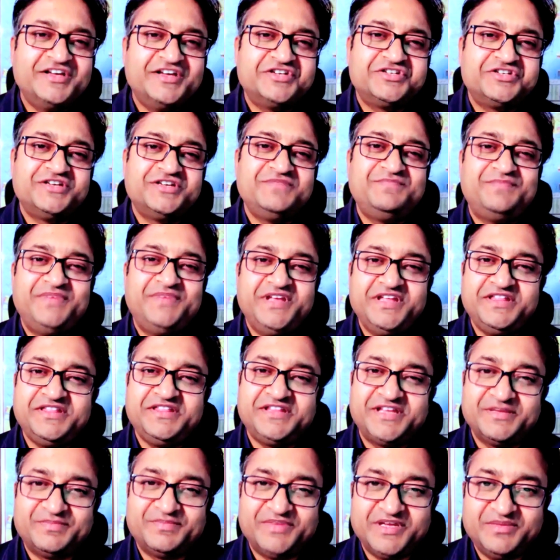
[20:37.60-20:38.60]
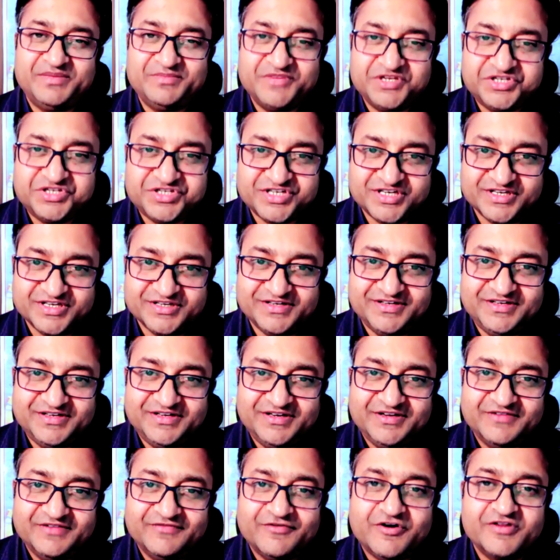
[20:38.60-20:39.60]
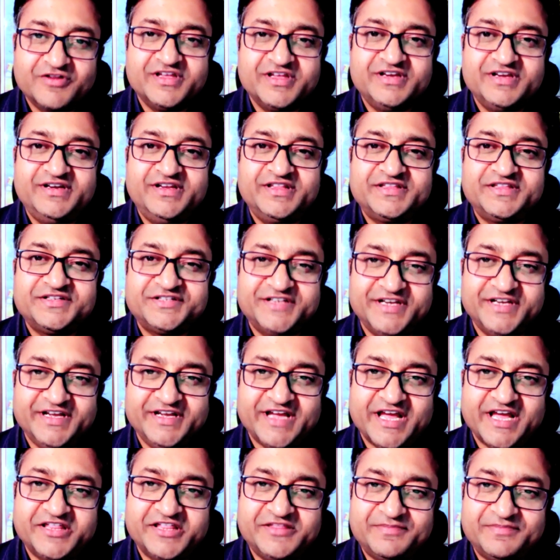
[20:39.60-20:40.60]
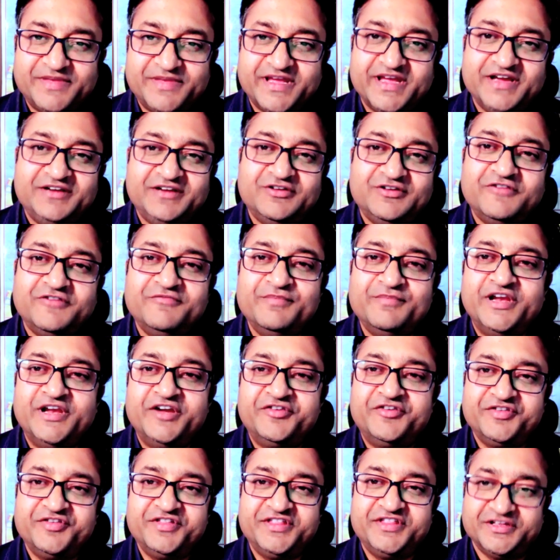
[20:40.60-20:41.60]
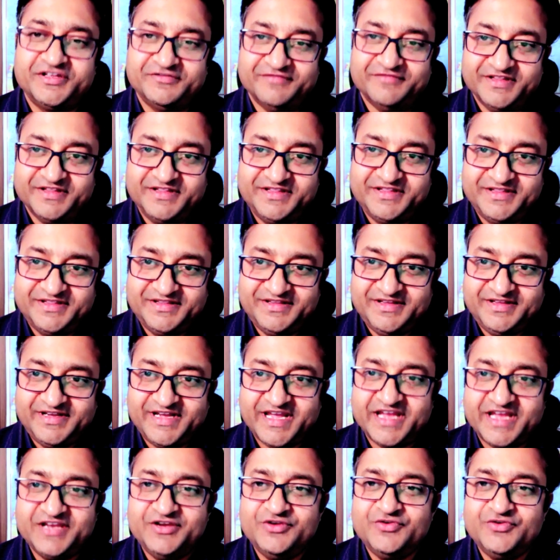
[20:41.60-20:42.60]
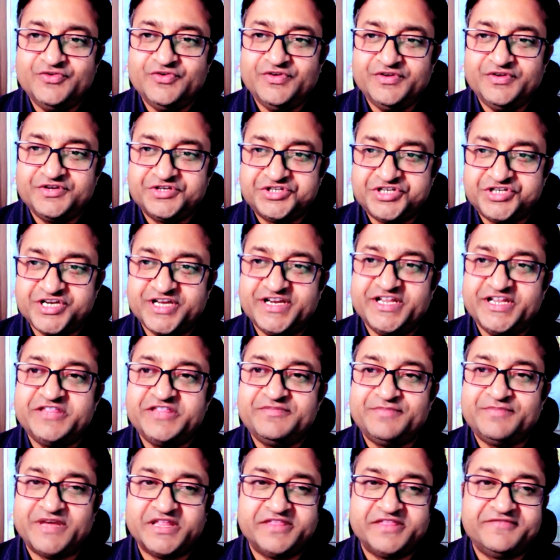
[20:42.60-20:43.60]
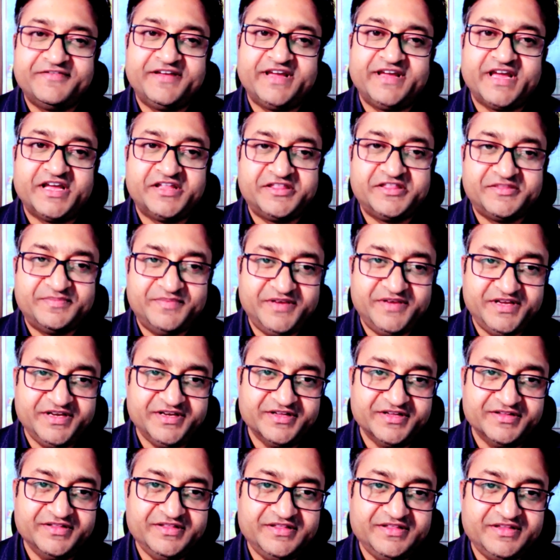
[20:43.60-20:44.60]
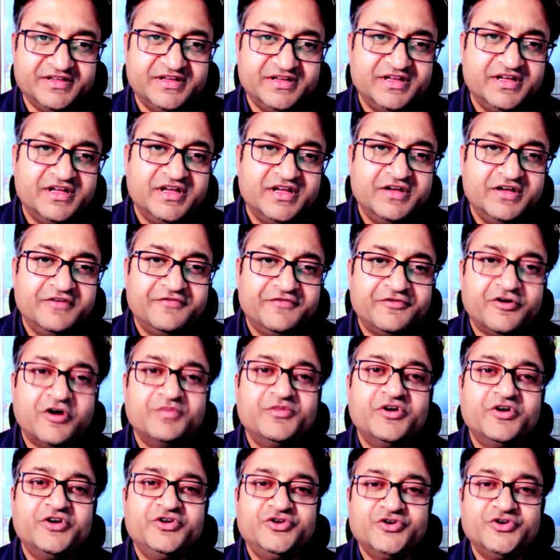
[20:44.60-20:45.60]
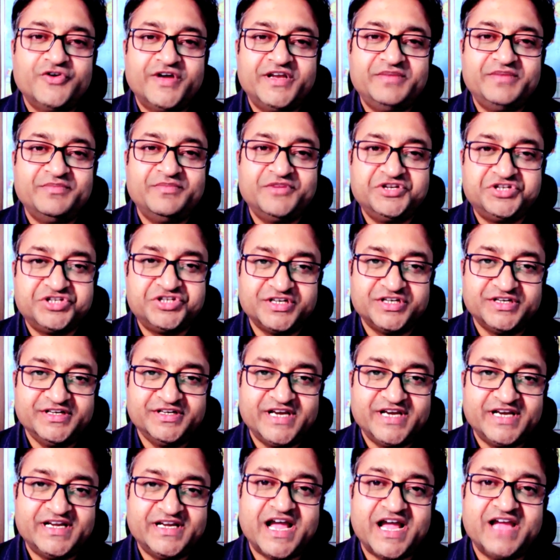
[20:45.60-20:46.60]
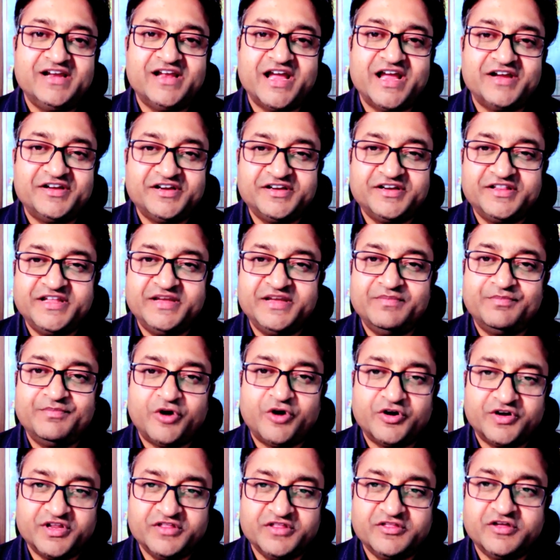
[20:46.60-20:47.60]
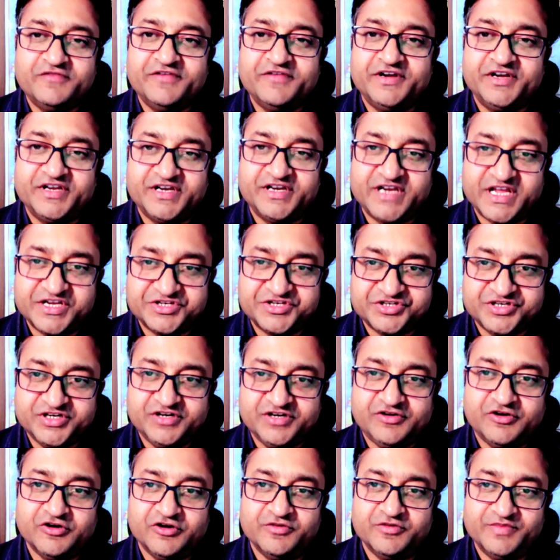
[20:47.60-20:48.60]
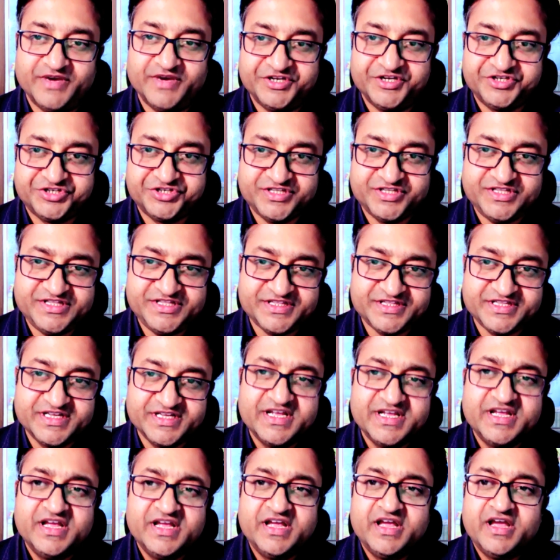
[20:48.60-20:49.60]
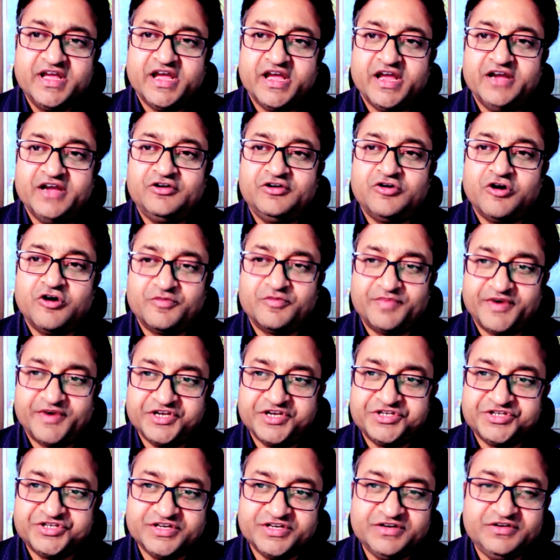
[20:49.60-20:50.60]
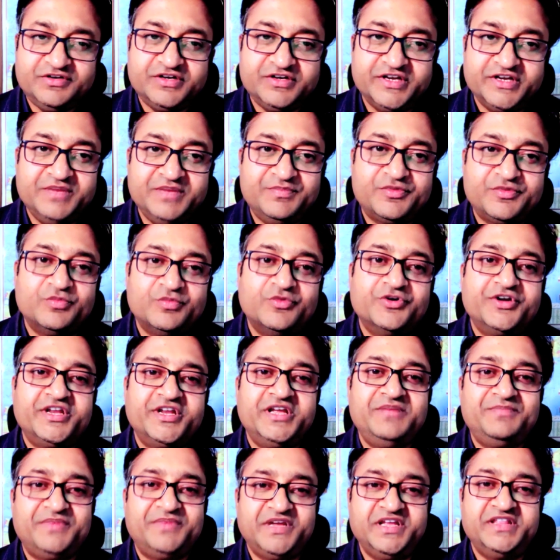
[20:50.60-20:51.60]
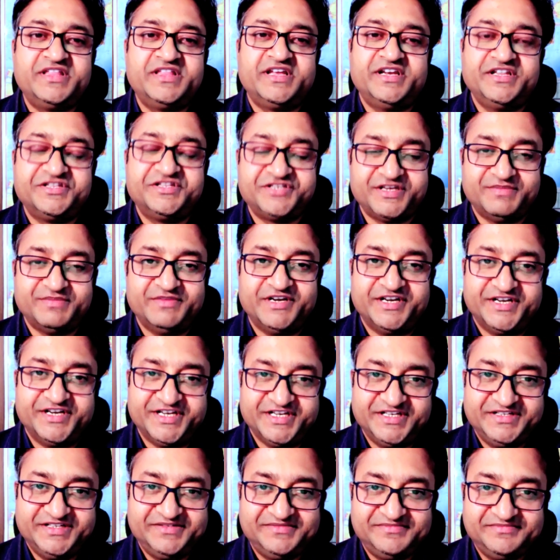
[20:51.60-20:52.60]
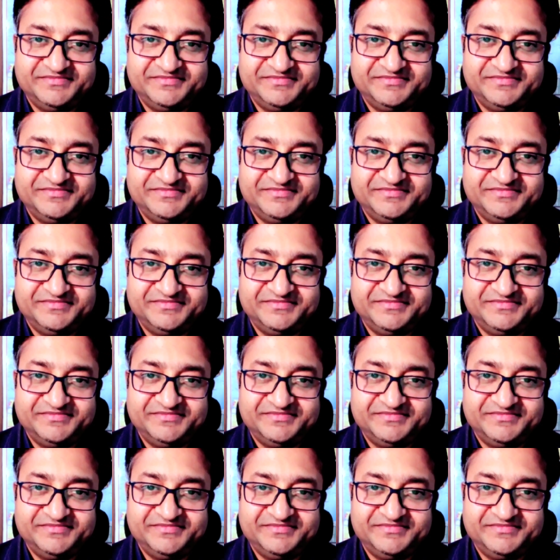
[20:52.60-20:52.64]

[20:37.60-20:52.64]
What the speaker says: Nations peacekeeping mission was a distinct aspect of military service. Can you share a specific experience from your UN mission that highlighted the importance of international collaboration and cooperation in promoting peace and stability?